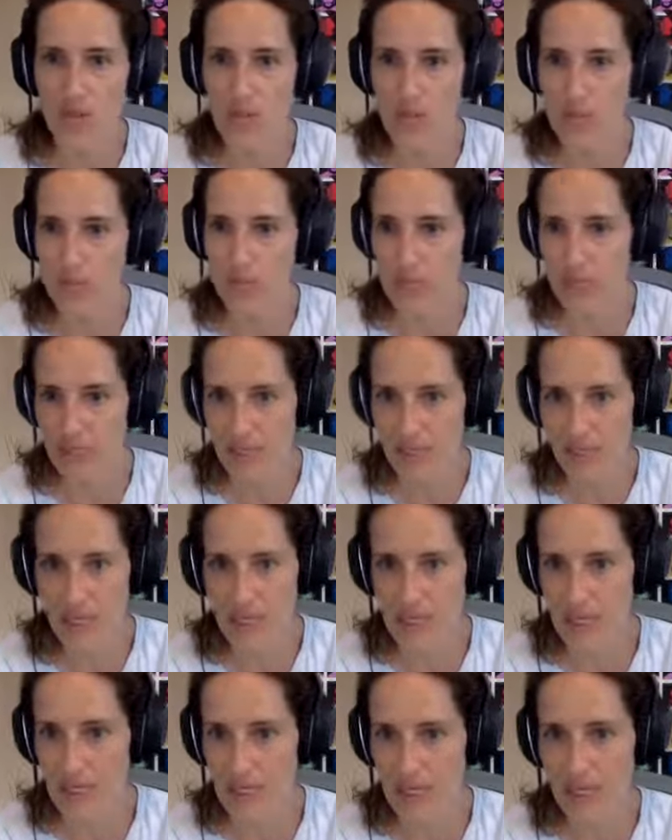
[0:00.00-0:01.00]
You
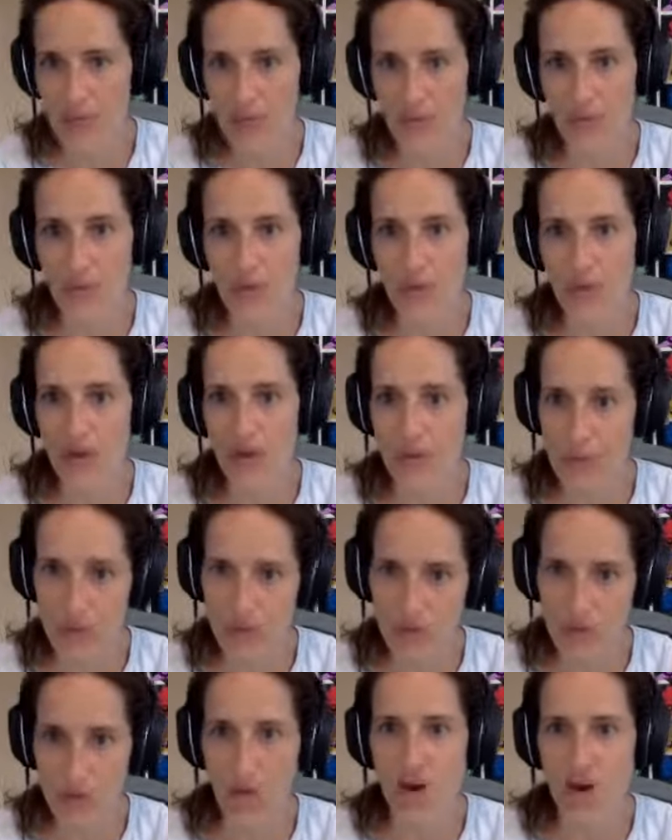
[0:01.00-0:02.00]
immediately were able
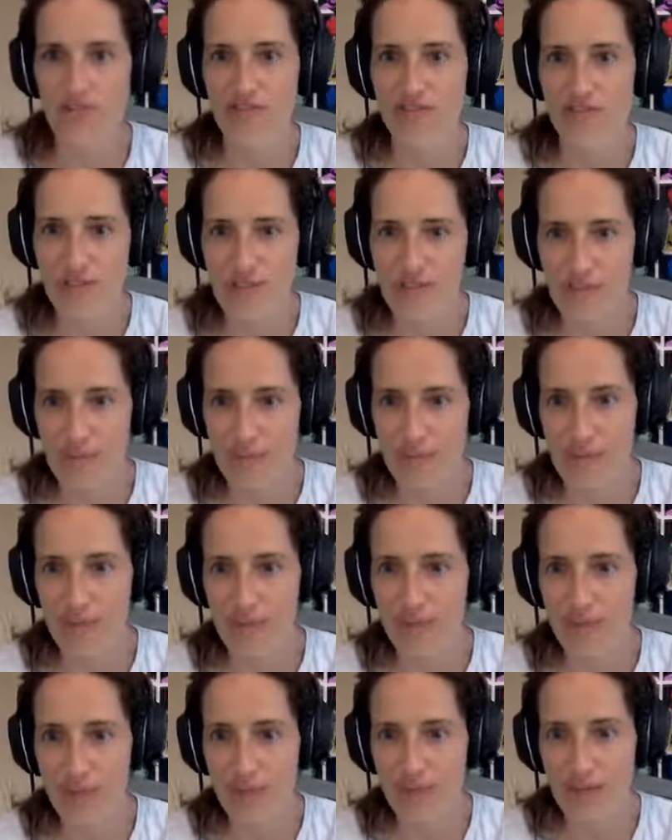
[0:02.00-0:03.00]
to offer
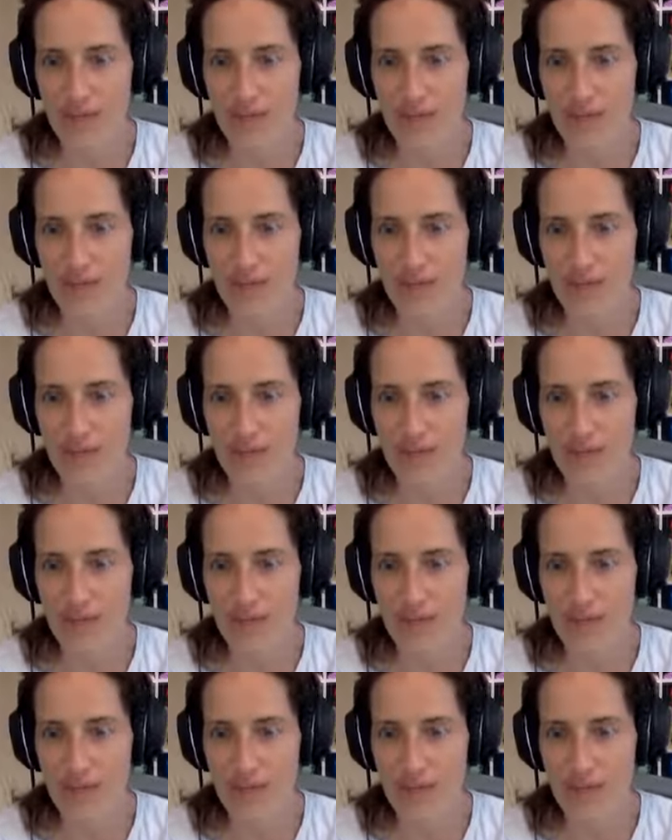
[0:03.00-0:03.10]
some